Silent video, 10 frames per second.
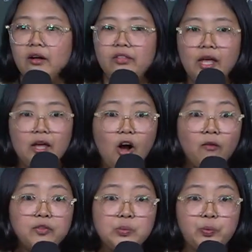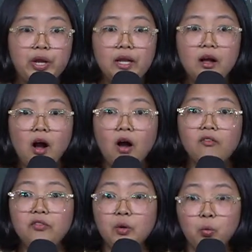the offspring
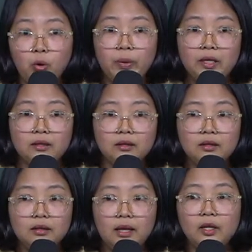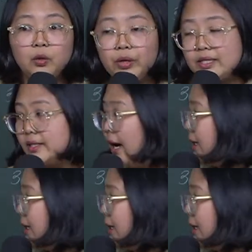of the woman. And who is that?